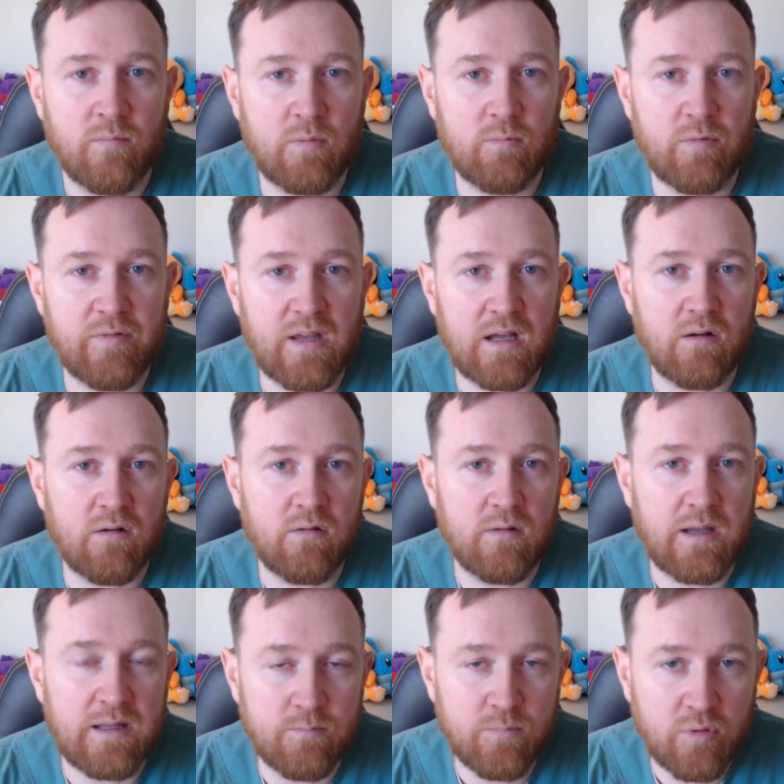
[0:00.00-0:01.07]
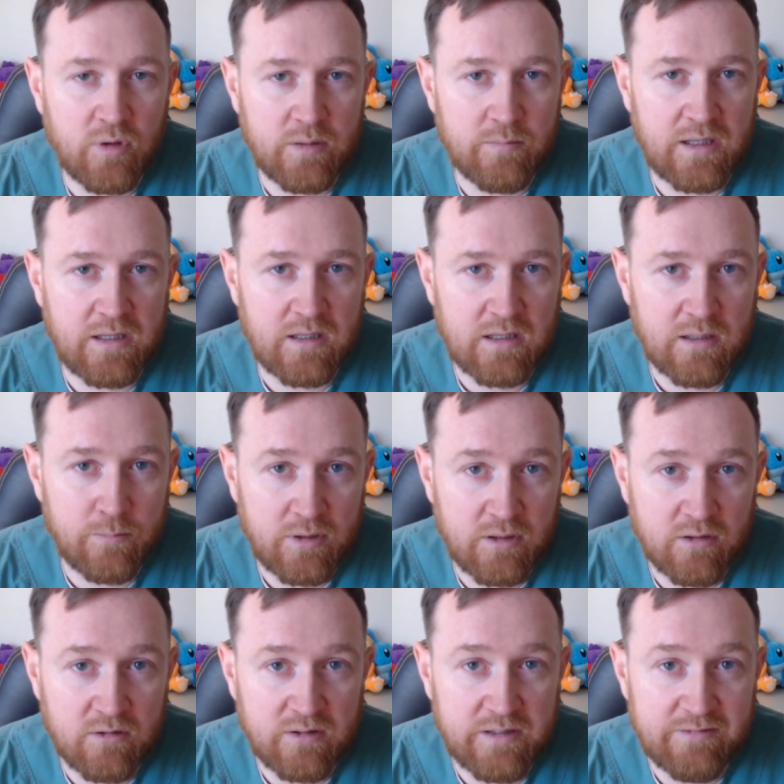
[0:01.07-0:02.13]
with our endpoint being a
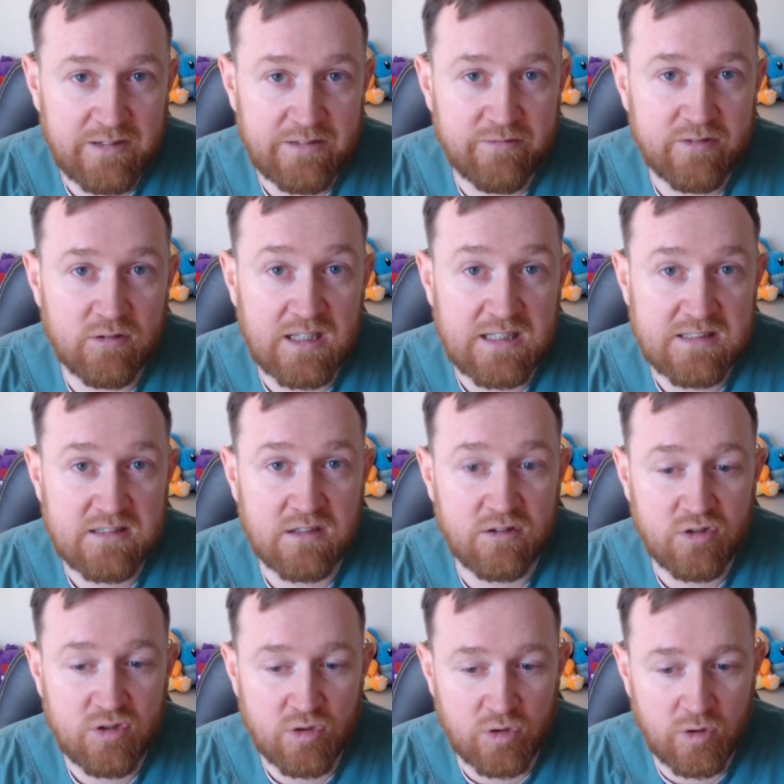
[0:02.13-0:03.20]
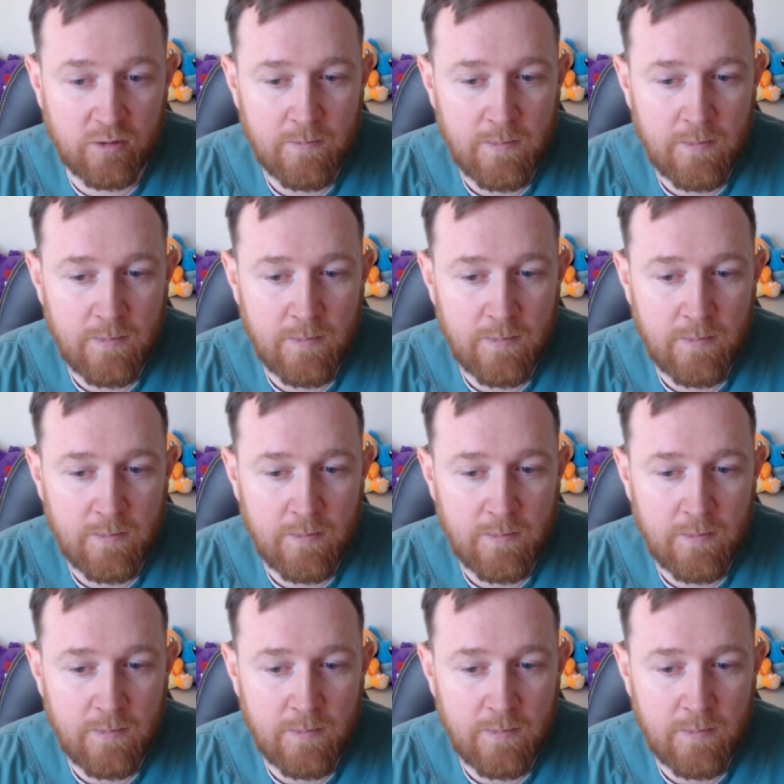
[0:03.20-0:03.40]
capillary refill less than 2.